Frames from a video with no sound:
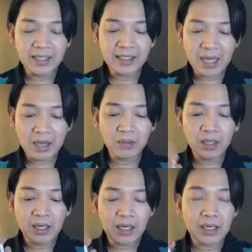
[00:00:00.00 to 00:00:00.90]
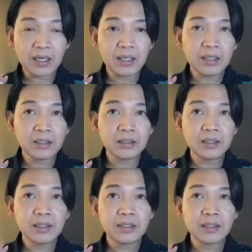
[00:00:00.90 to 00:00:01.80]
Now, the
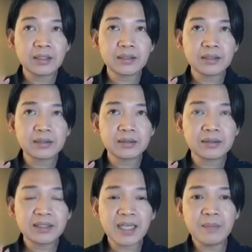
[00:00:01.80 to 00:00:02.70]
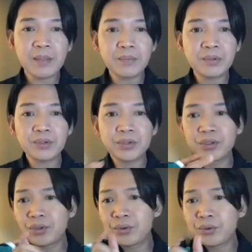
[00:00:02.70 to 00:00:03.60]
Thai people
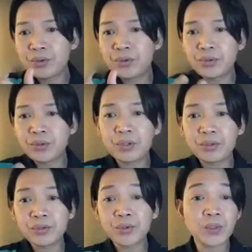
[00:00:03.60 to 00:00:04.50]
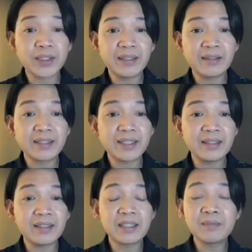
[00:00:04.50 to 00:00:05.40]
could also shorten their
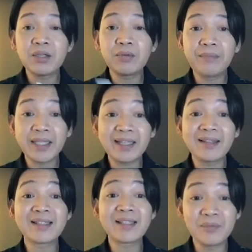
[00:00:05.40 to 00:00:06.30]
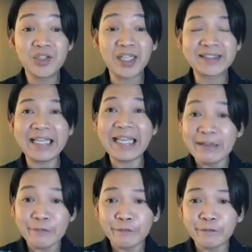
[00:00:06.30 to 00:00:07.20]
sentences by omitting the subject
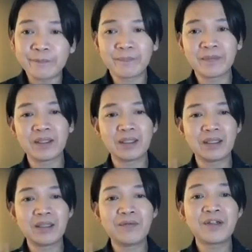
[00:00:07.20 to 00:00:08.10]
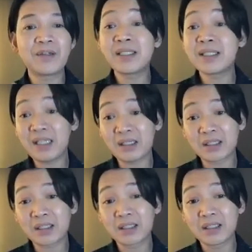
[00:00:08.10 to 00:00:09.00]
if the verb is clear.
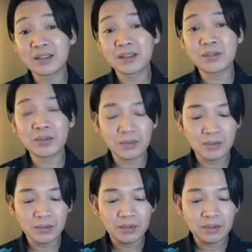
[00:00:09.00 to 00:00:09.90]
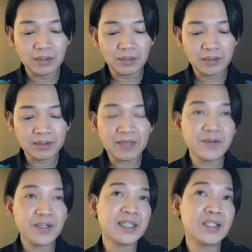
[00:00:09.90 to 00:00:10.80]
So say for
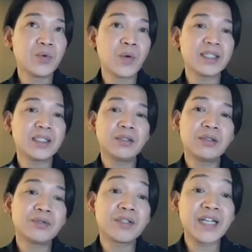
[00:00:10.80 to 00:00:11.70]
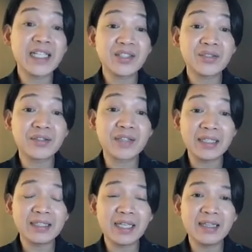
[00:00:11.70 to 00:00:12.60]
instance you wanted to go to a
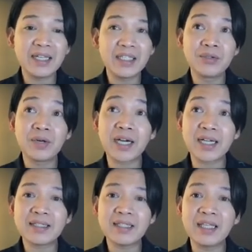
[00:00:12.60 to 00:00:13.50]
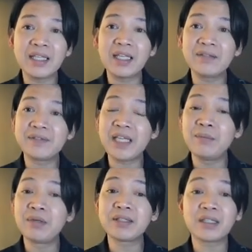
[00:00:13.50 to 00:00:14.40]
restaurant and then you are asking if
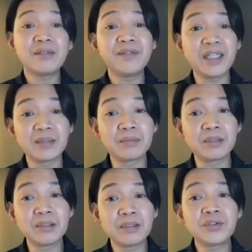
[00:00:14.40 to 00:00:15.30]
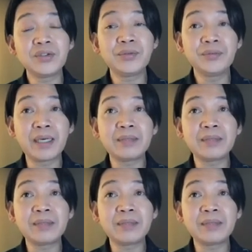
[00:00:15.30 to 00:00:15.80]
tables are available, so you